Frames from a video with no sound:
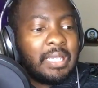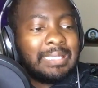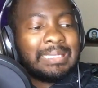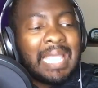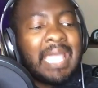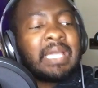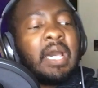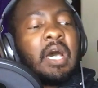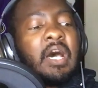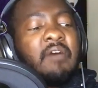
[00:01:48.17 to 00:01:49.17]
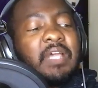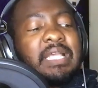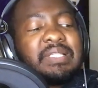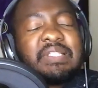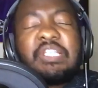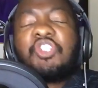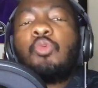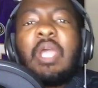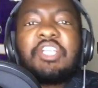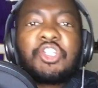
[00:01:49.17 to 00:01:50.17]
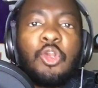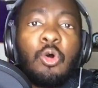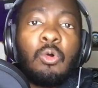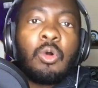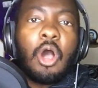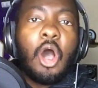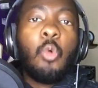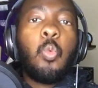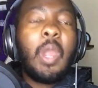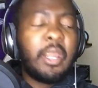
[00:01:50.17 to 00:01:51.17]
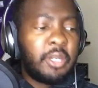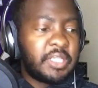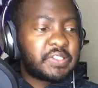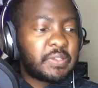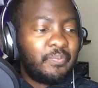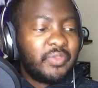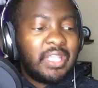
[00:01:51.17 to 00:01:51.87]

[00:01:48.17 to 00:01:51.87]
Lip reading: Lack of situational awareness.